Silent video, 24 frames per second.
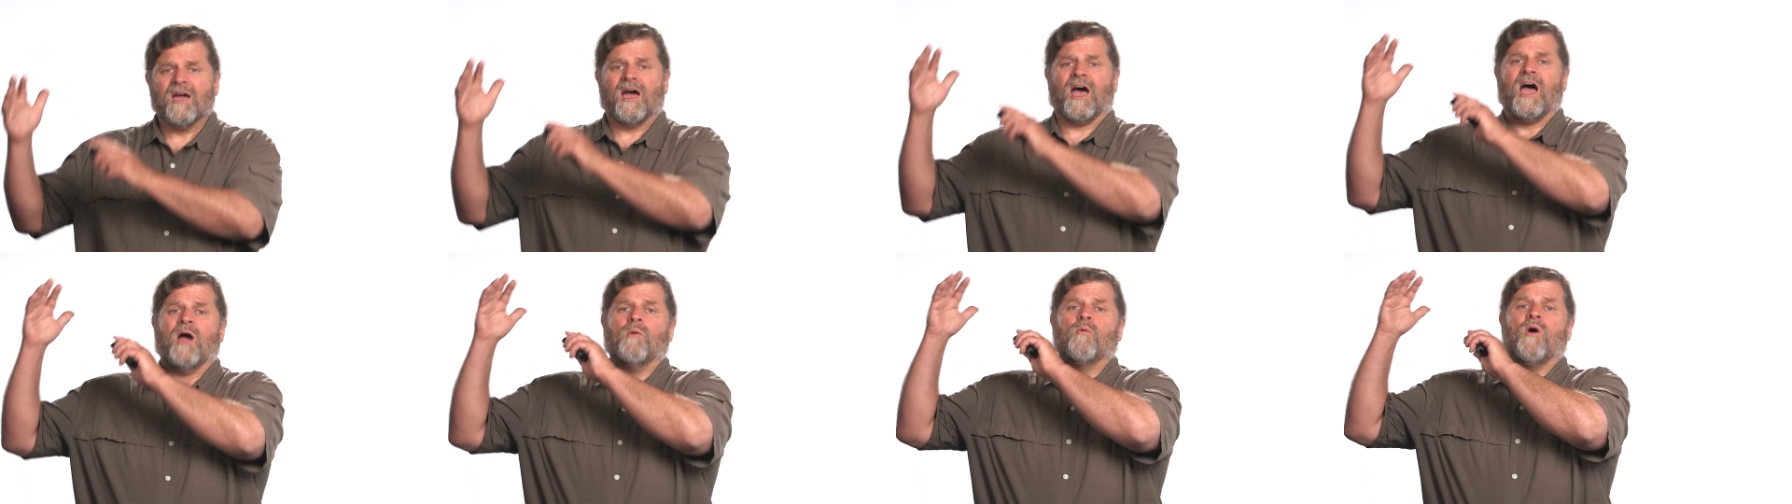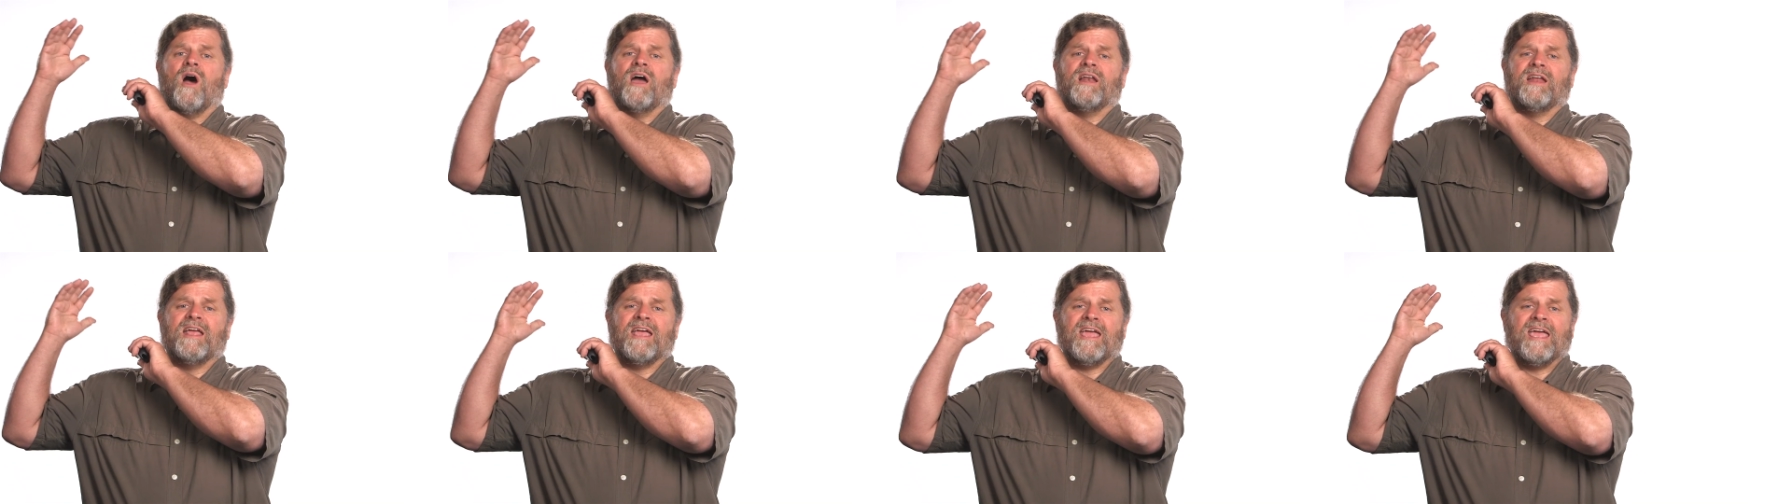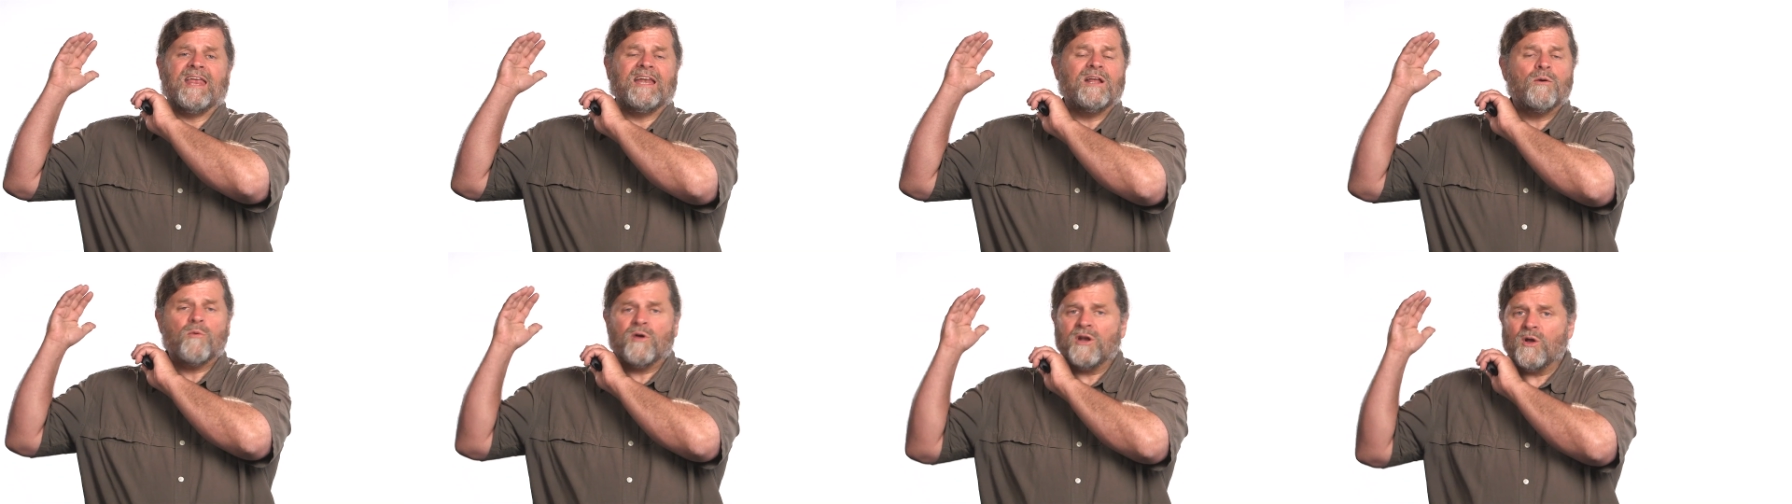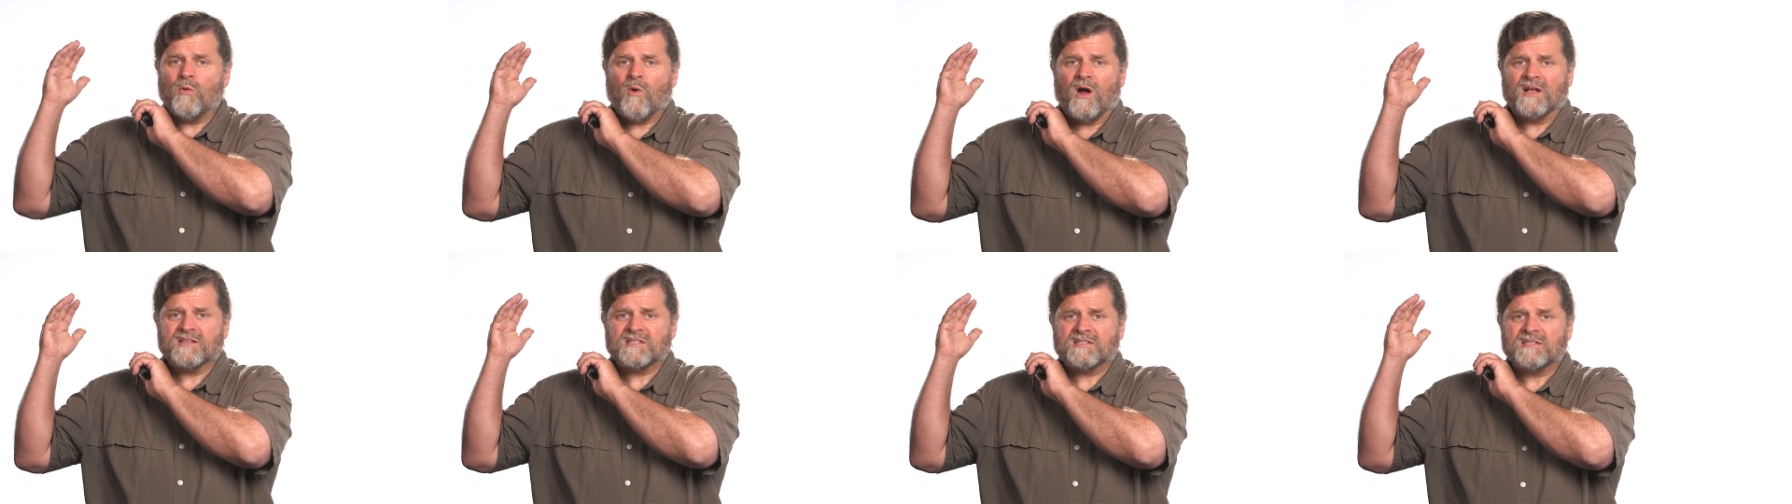I want anyone
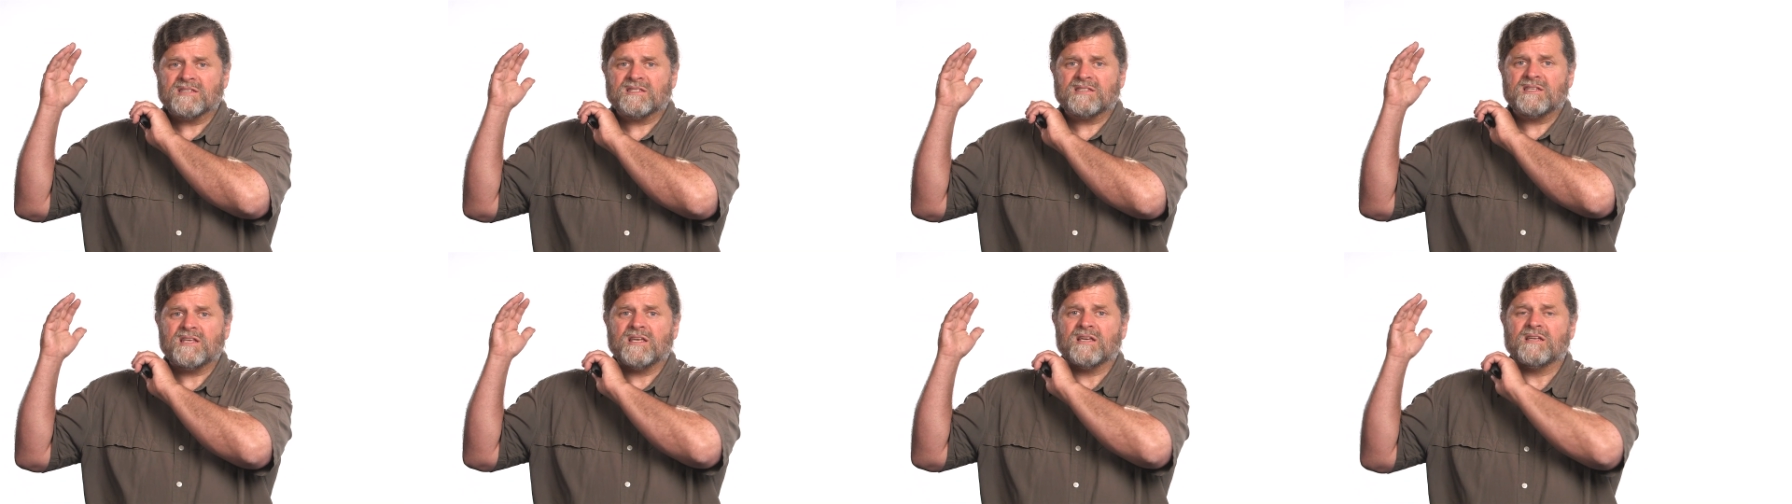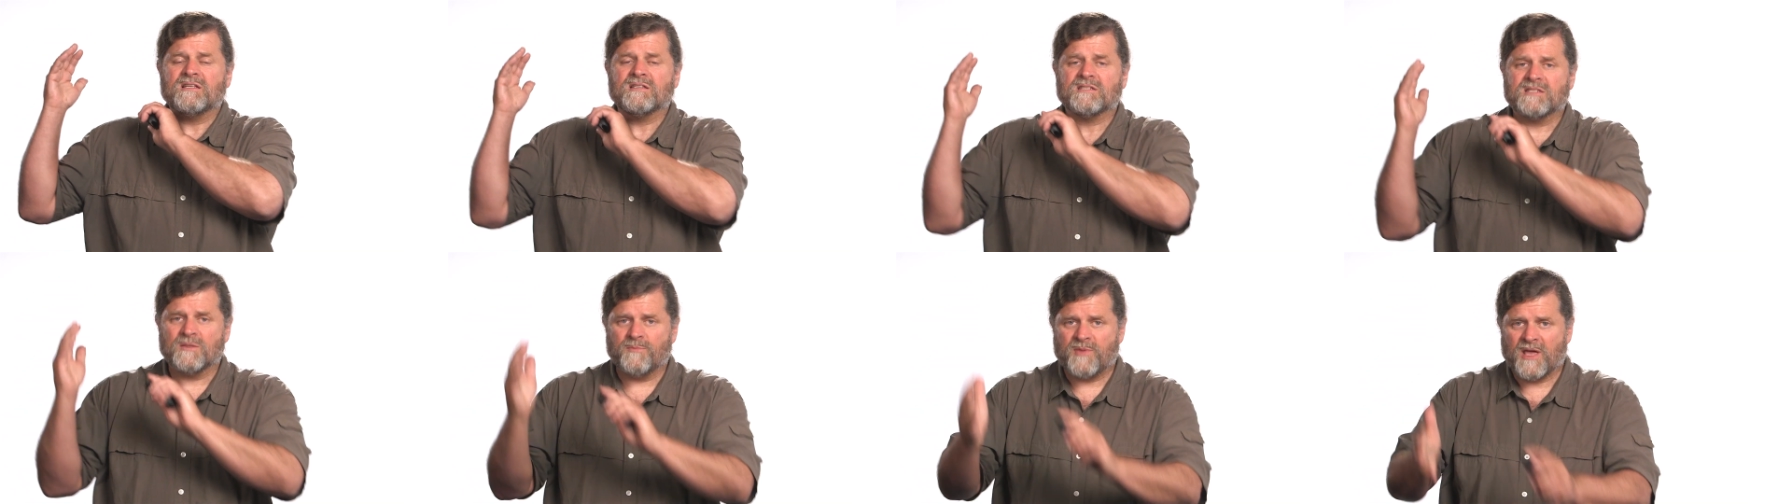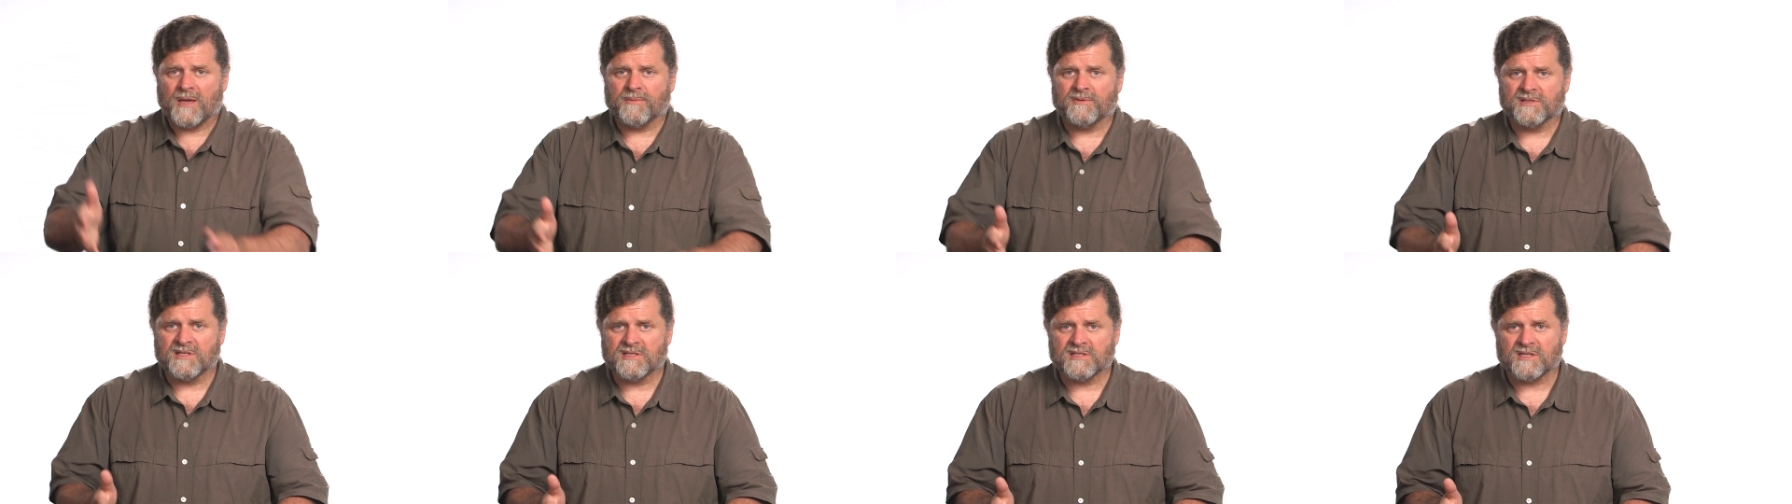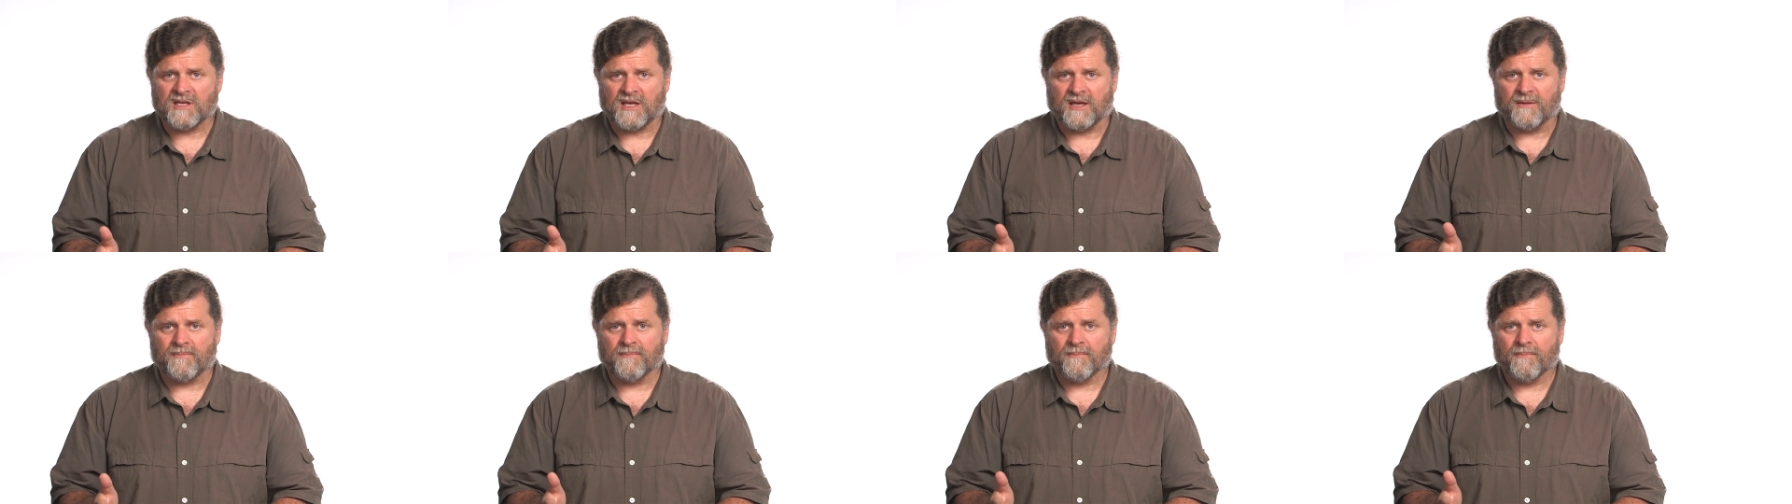who wants to see it to be able to see it.